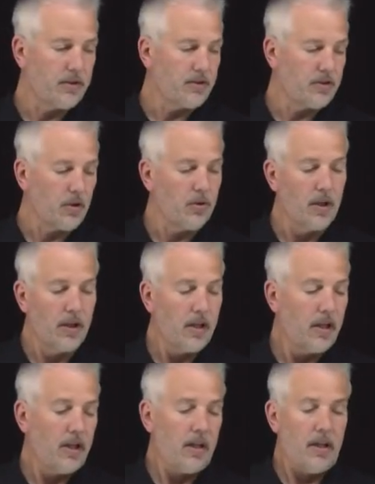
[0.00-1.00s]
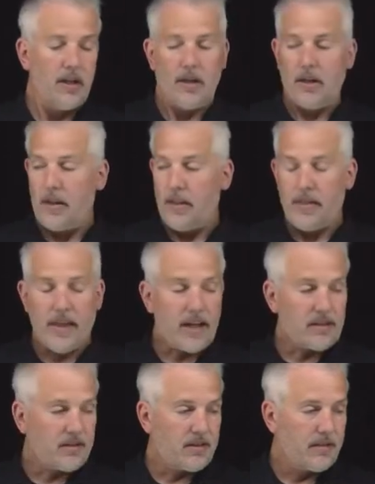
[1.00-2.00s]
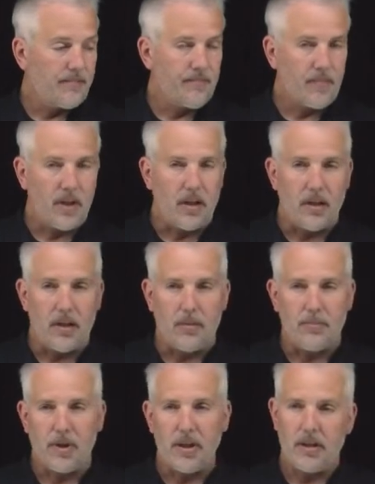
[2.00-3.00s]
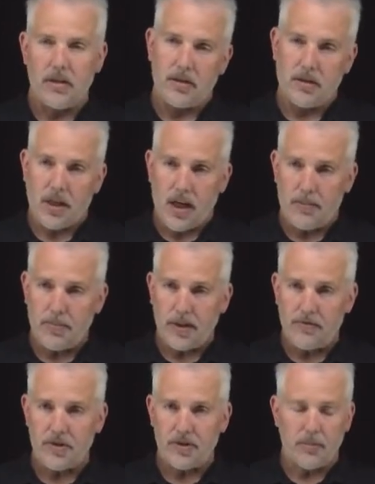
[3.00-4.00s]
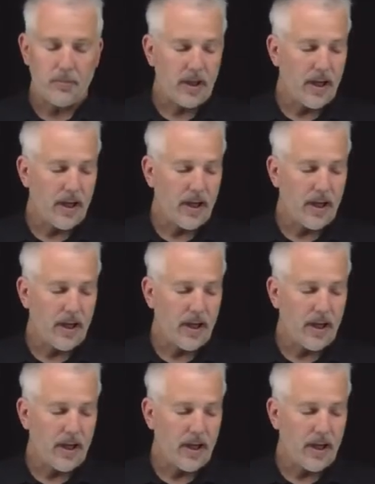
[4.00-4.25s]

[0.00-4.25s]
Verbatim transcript: So that's uh, a pretty top level summary.